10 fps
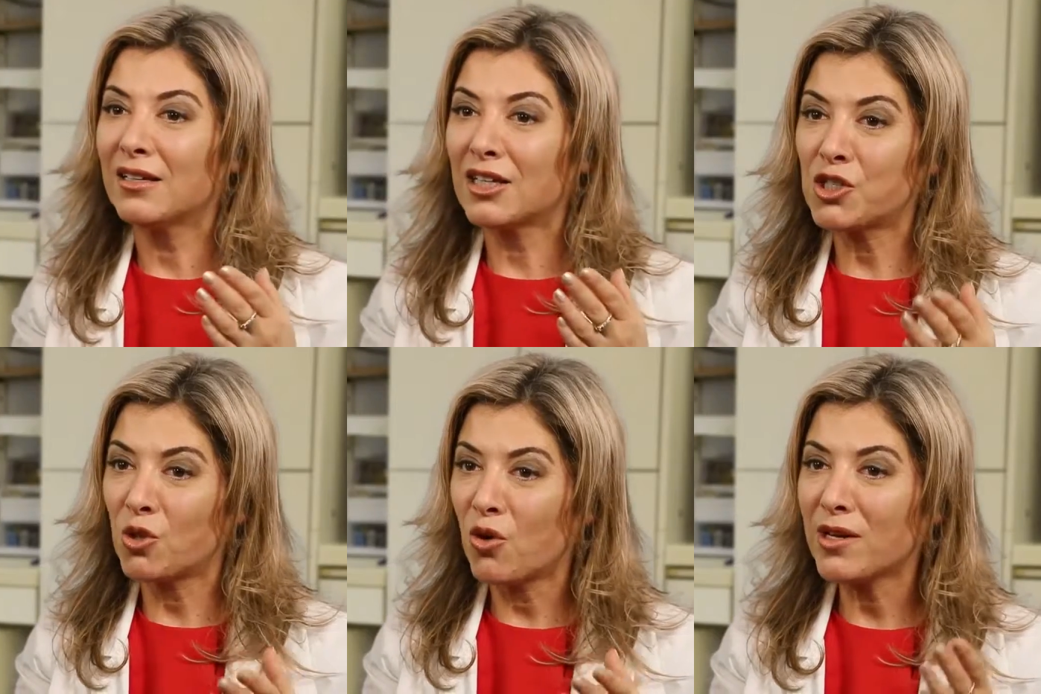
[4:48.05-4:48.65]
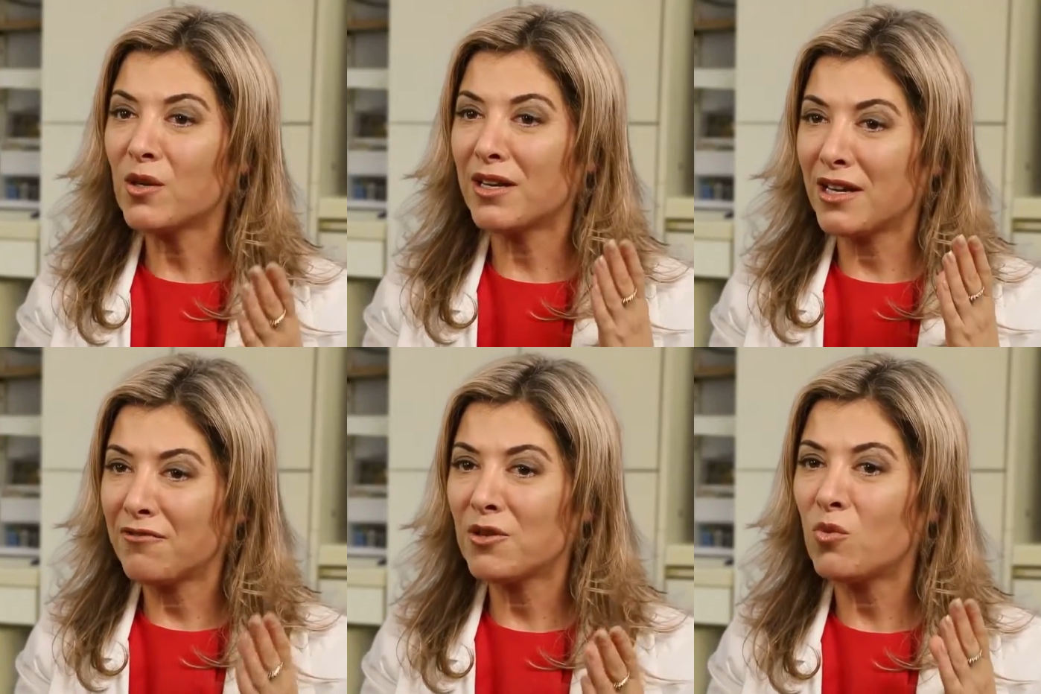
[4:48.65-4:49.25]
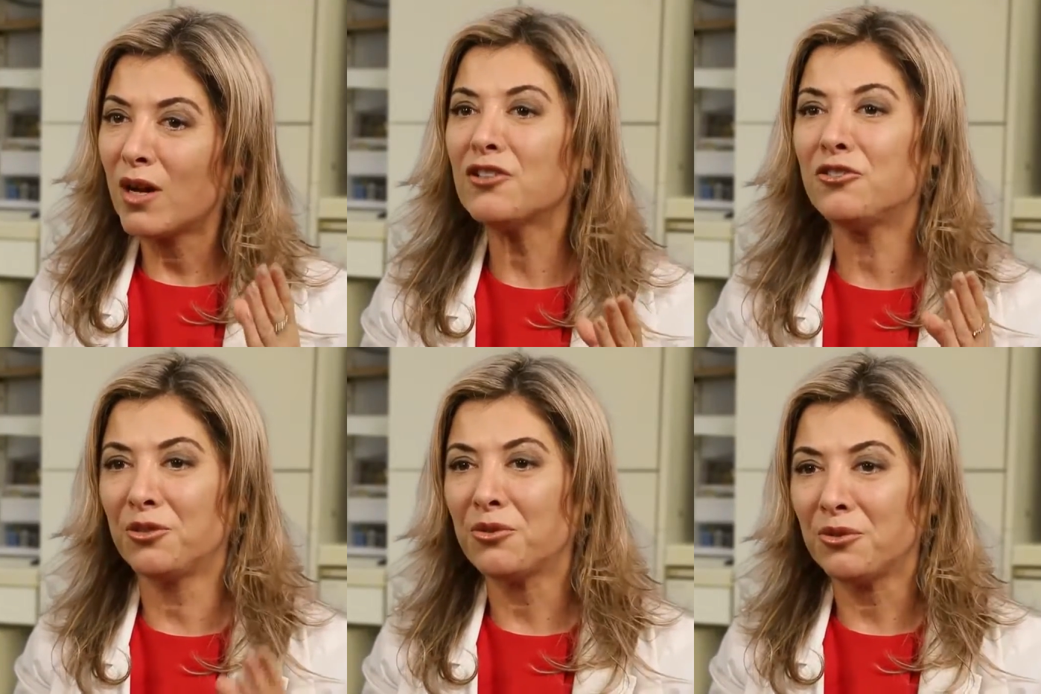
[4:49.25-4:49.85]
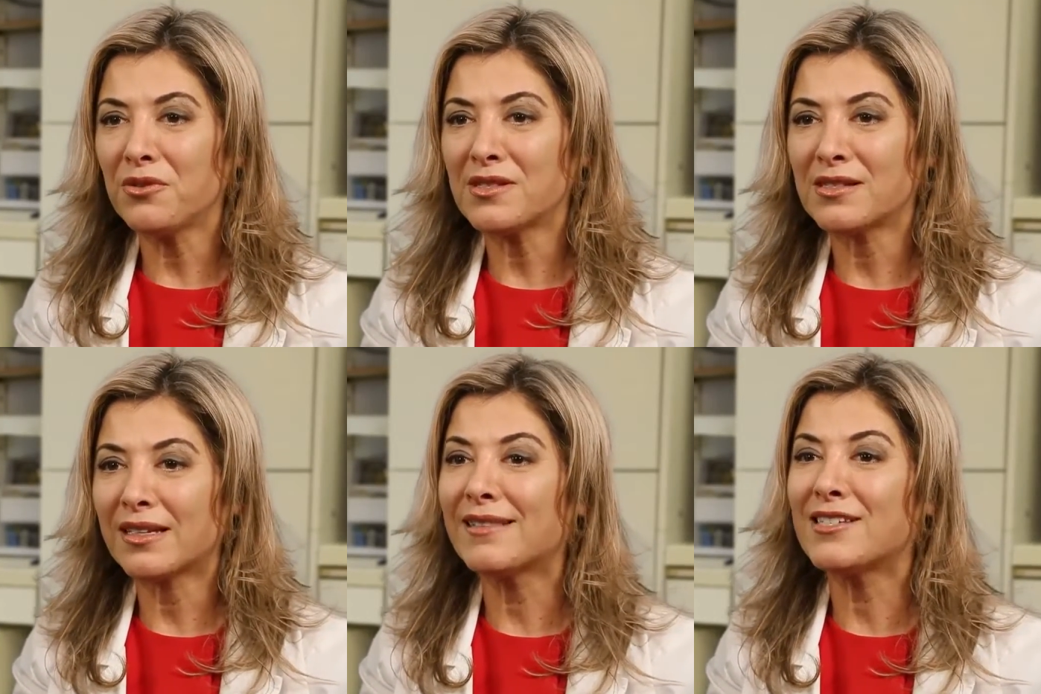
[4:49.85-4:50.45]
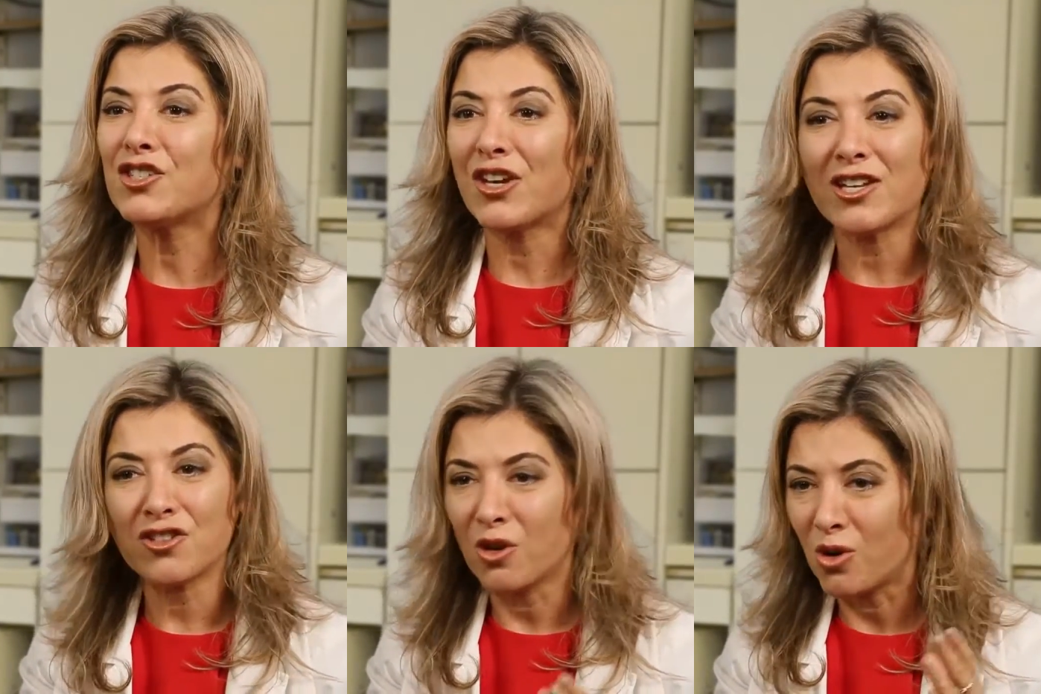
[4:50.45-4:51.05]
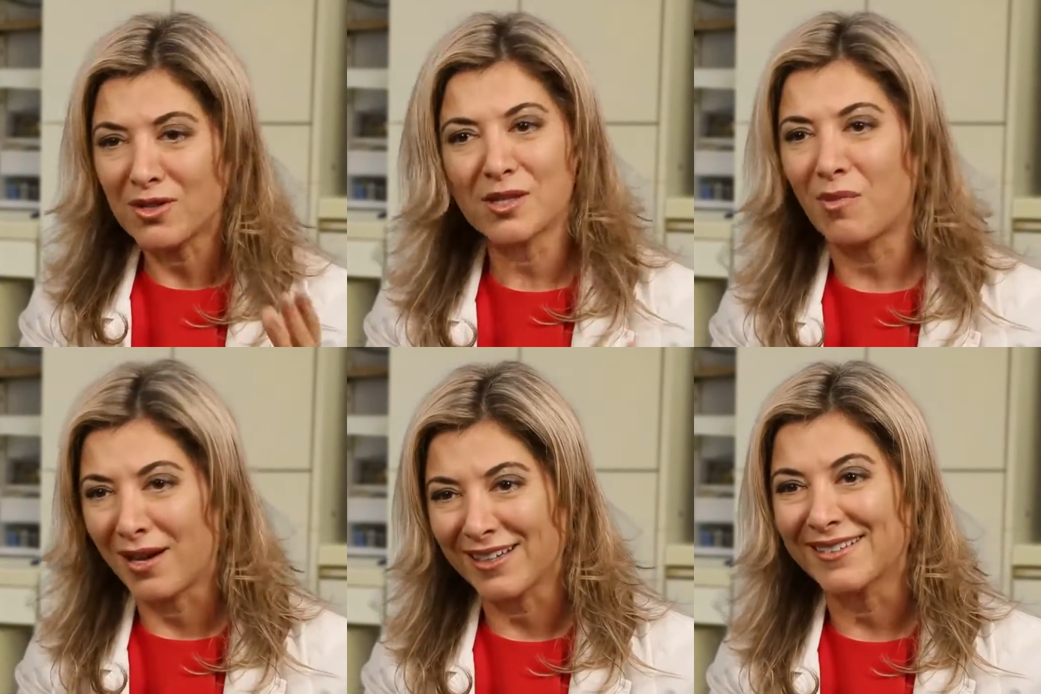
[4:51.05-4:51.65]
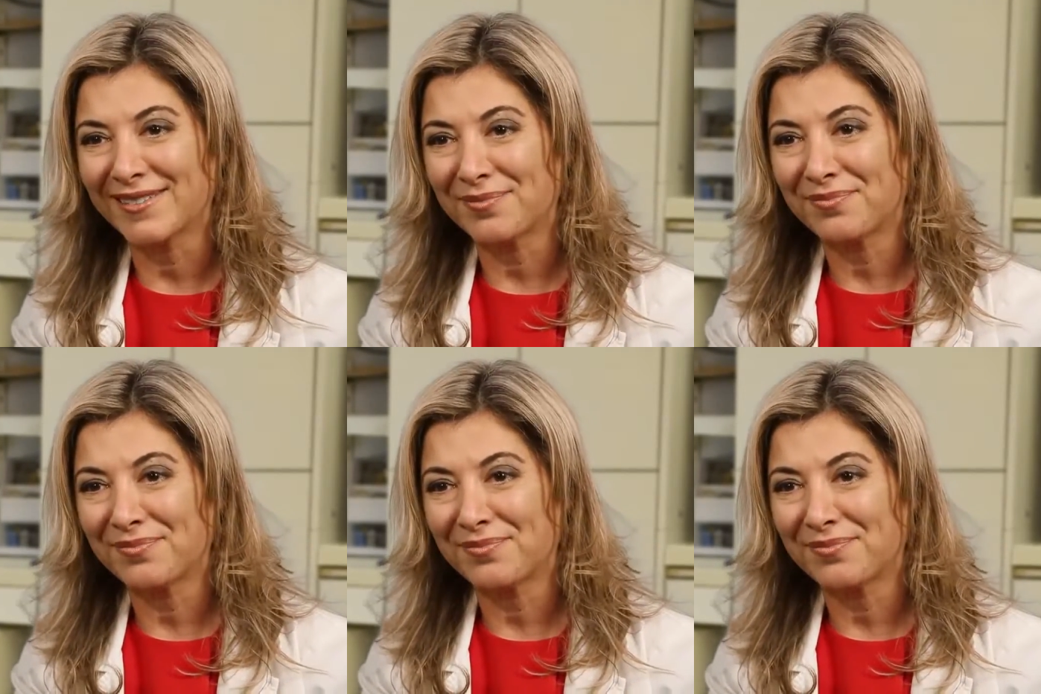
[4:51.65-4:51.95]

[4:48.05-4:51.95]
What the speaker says: Restoring even one tooth can change the whole smile.